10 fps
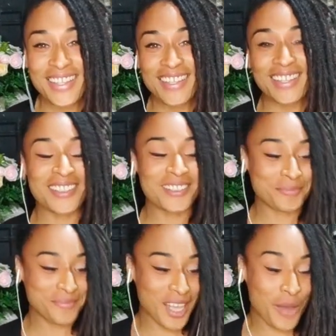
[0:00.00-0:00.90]

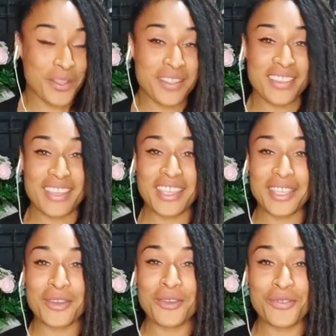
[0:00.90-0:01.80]
I want to thank
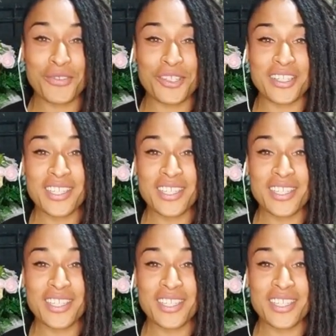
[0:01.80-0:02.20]
you for